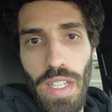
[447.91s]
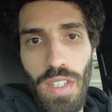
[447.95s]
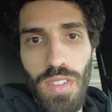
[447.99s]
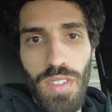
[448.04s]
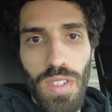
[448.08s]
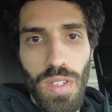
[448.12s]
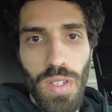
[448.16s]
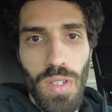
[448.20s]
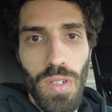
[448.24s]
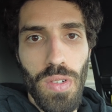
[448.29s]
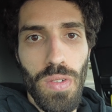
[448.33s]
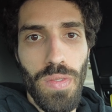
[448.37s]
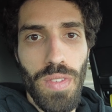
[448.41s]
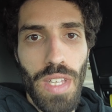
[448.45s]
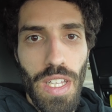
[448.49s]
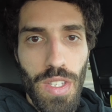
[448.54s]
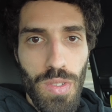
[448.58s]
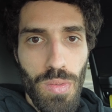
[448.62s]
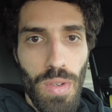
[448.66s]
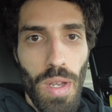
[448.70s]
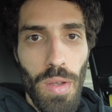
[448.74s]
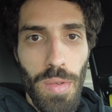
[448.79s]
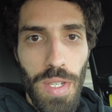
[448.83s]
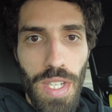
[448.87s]
So that's
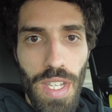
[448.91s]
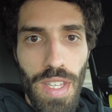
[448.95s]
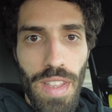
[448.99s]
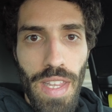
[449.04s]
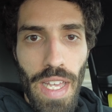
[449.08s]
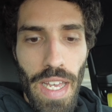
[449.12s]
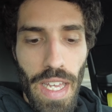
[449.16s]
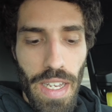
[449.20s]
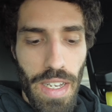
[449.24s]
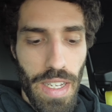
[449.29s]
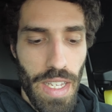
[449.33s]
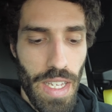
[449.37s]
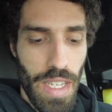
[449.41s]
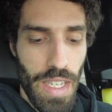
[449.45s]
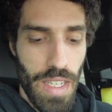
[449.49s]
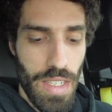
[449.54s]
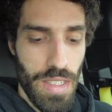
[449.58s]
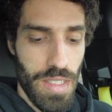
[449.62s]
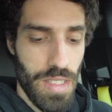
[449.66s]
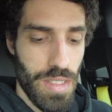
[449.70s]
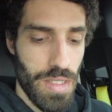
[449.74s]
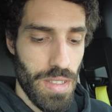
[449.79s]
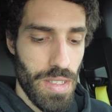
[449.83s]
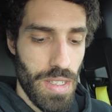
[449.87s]
why we did that.
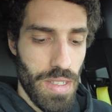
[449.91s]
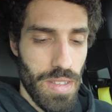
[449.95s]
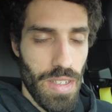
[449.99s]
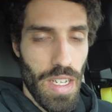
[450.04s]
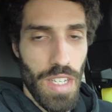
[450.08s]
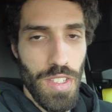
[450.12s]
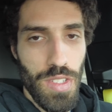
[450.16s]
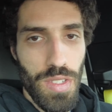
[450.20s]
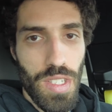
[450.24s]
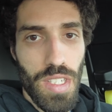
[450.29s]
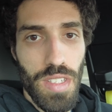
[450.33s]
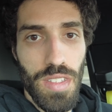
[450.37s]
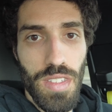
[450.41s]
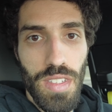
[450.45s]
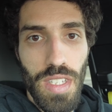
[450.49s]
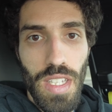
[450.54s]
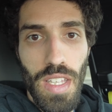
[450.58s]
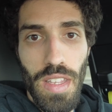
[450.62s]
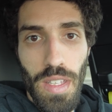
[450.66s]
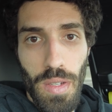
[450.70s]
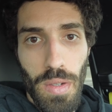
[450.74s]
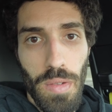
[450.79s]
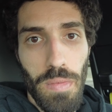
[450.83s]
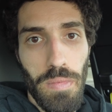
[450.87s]
And as you can see,
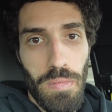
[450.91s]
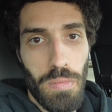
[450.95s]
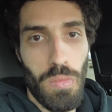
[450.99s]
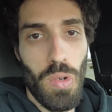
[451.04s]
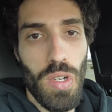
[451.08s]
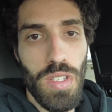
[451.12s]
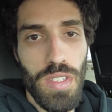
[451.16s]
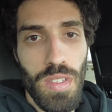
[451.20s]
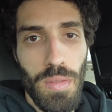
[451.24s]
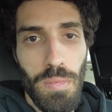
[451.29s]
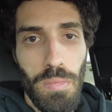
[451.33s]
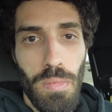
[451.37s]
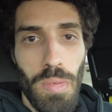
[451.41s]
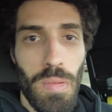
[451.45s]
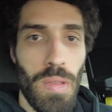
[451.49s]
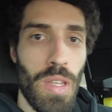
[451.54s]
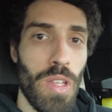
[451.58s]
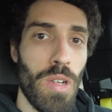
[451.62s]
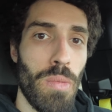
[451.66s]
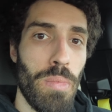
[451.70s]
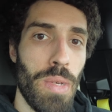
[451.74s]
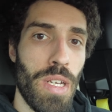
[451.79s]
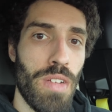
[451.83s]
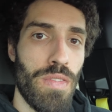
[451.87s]
there was a
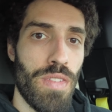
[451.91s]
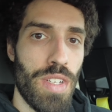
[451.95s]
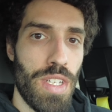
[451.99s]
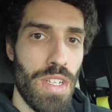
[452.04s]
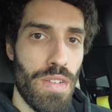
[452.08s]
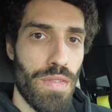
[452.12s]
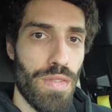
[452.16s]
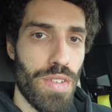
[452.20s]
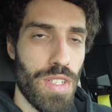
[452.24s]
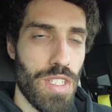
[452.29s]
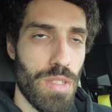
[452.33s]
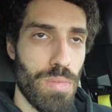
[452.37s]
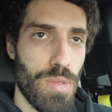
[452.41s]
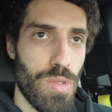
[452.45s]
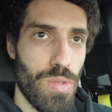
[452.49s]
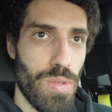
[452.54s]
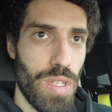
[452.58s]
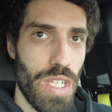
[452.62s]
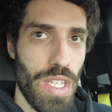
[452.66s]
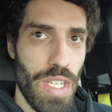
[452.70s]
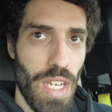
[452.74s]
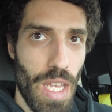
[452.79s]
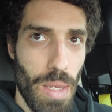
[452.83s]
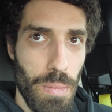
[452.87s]
little bit of a difference
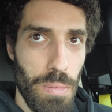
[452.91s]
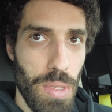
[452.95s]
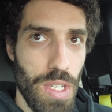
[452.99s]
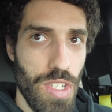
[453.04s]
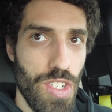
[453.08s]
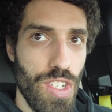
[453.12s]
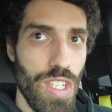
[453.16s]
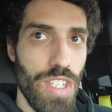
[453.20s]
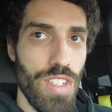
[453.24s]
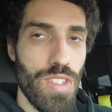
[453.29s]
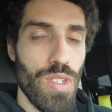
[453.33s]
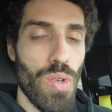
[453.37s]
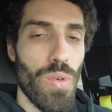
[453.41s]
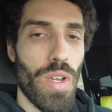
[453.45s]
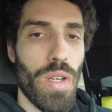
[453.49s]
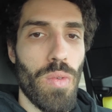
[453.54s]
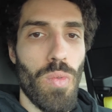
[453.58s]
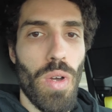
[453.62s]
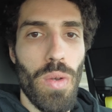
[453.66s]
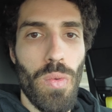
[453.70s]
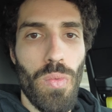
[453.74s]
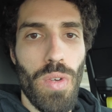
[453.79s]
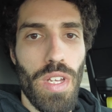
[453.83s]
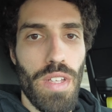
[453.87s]
between MPGs going
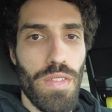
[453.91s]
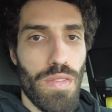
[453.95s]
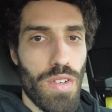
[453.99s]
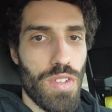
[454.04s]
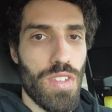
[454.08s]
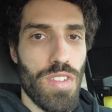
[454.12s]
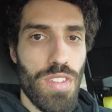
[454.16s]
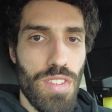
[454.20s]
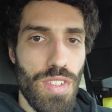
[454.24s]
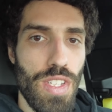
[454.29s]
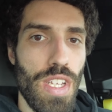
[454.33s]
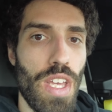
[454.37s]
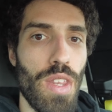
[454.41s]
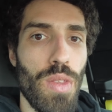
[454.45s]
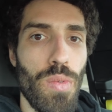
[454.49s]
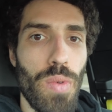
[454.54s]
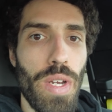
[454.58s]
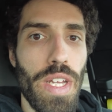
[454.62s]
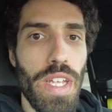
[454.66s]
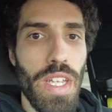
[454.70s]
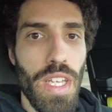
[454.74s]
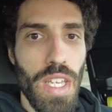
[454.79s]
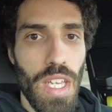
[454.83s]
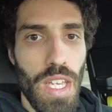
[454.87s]
one way versus the other
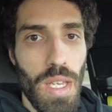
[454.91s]
way.